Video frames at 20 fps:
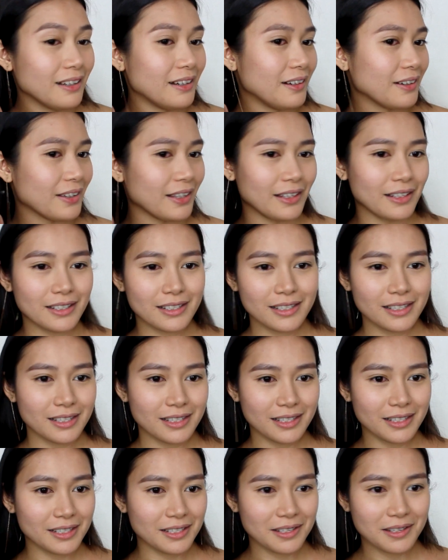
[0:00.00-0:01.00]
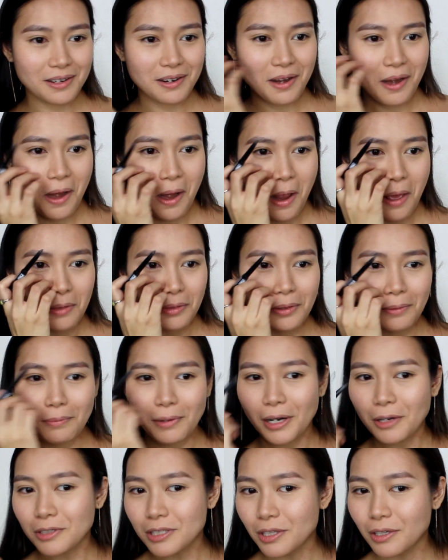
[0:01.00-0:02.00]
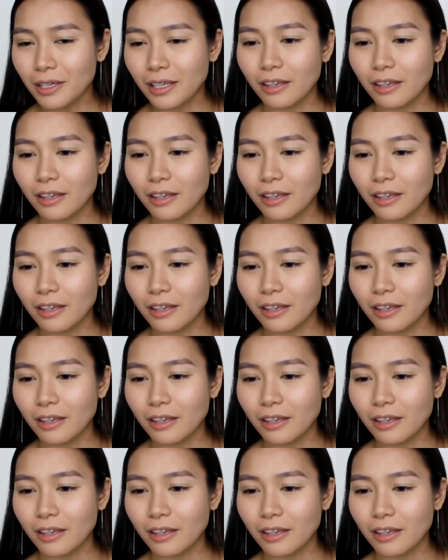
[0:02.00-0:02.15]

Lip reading: Okay, this is... The brows look